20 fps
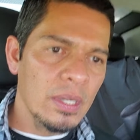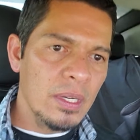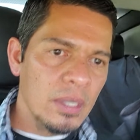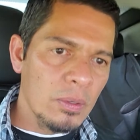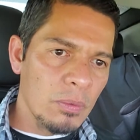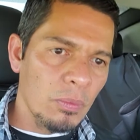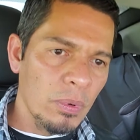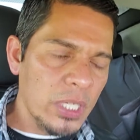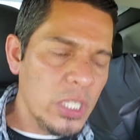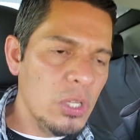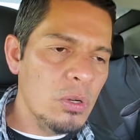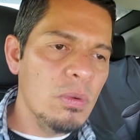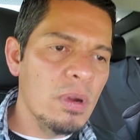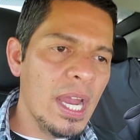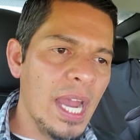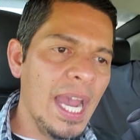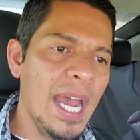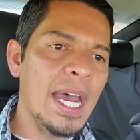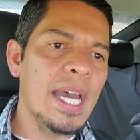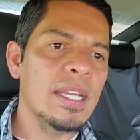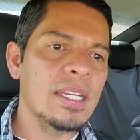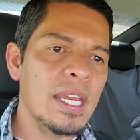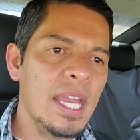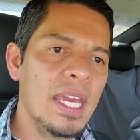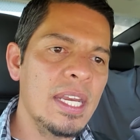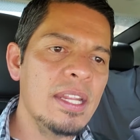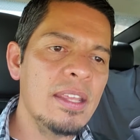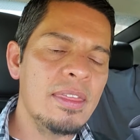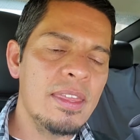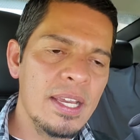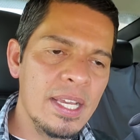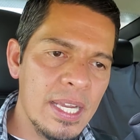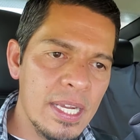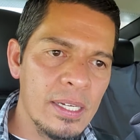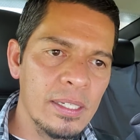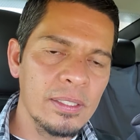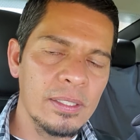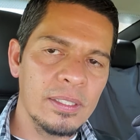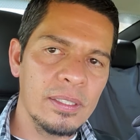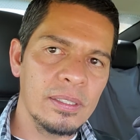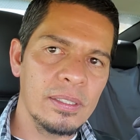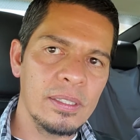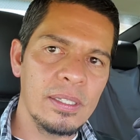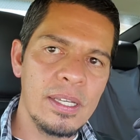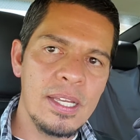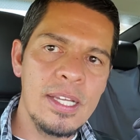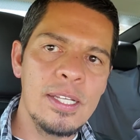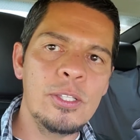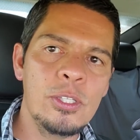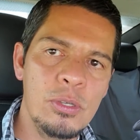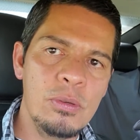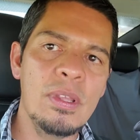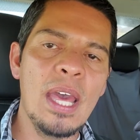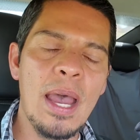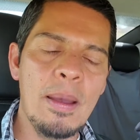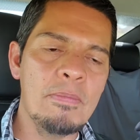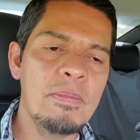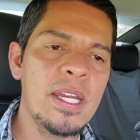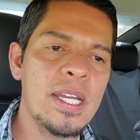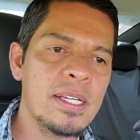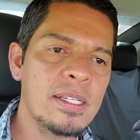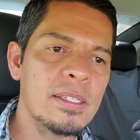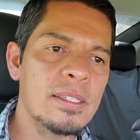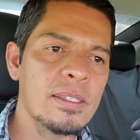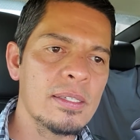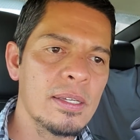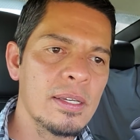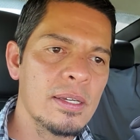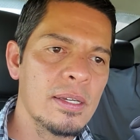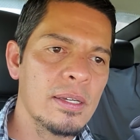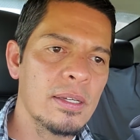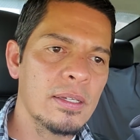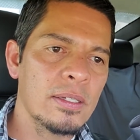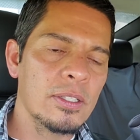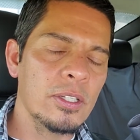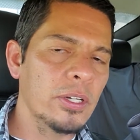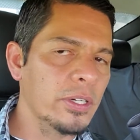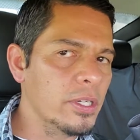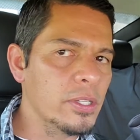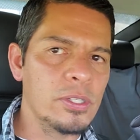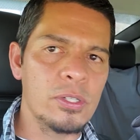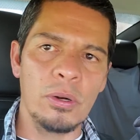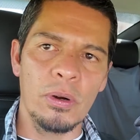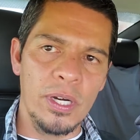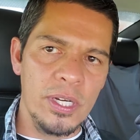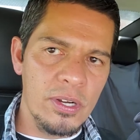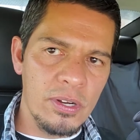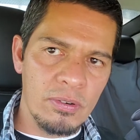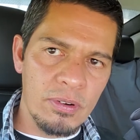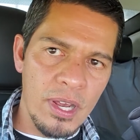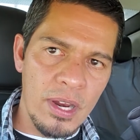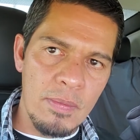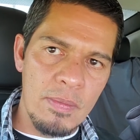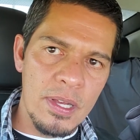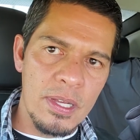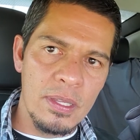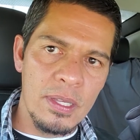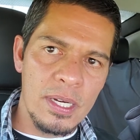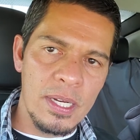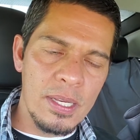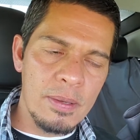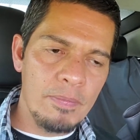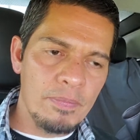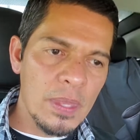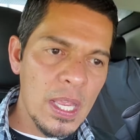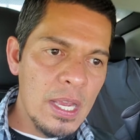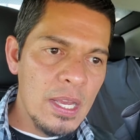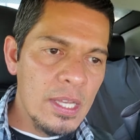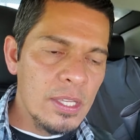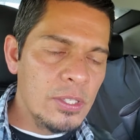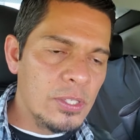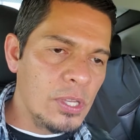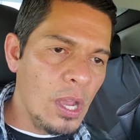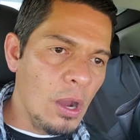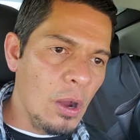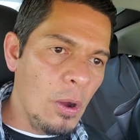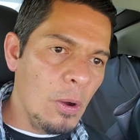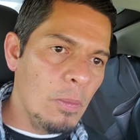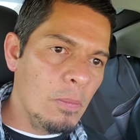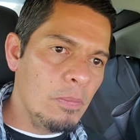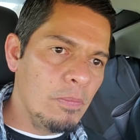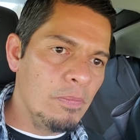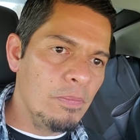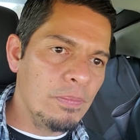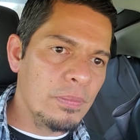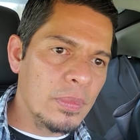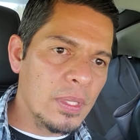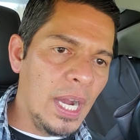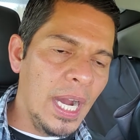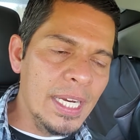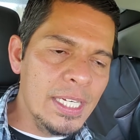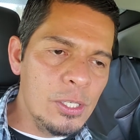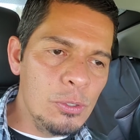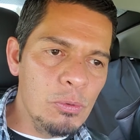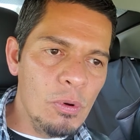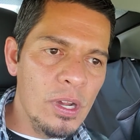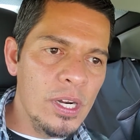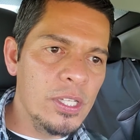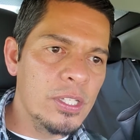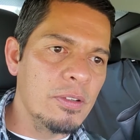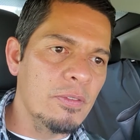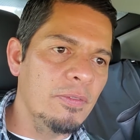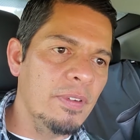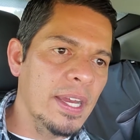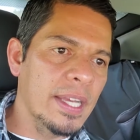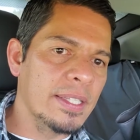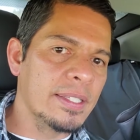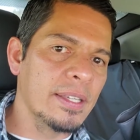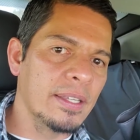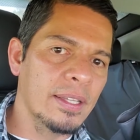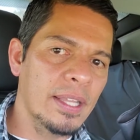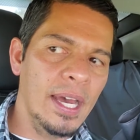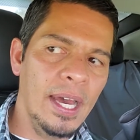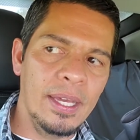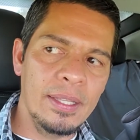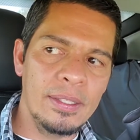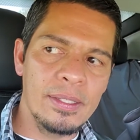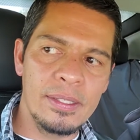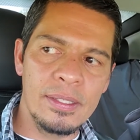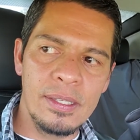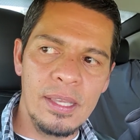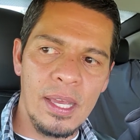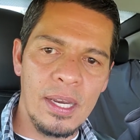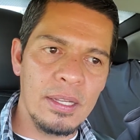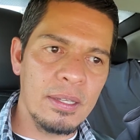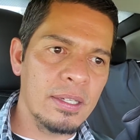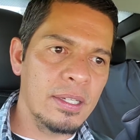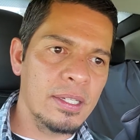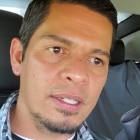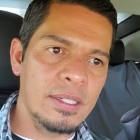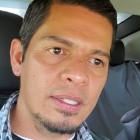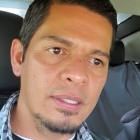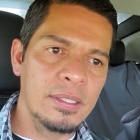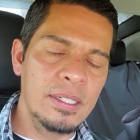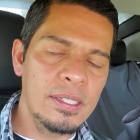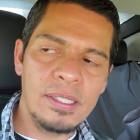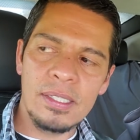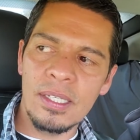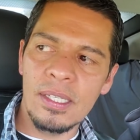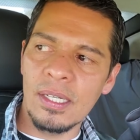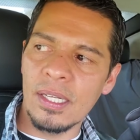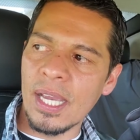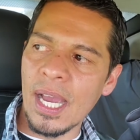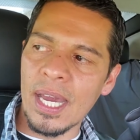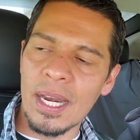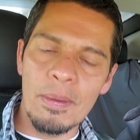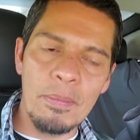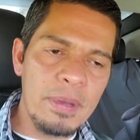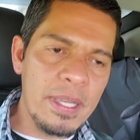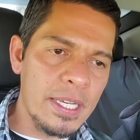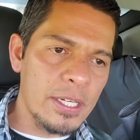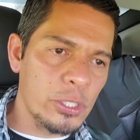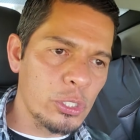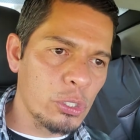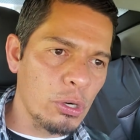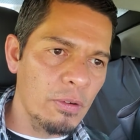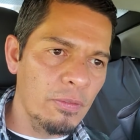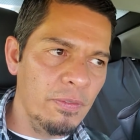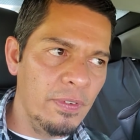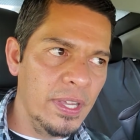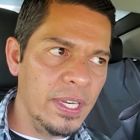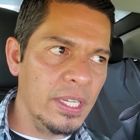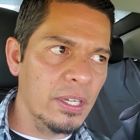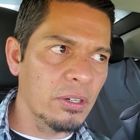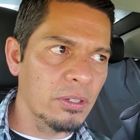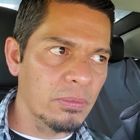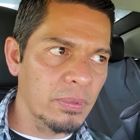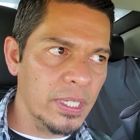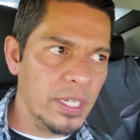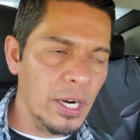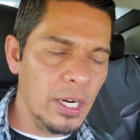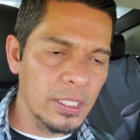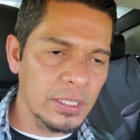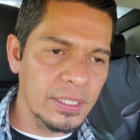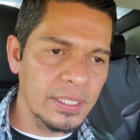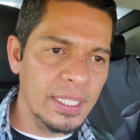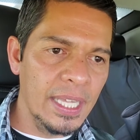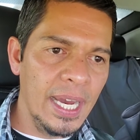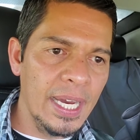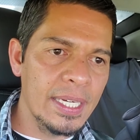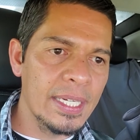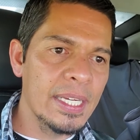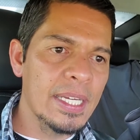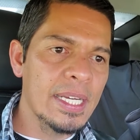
When you add anything else into that mix, you're destroying your credibility. So I just wanted to vent on that. This is just gonna kind of be a short video in regards to that.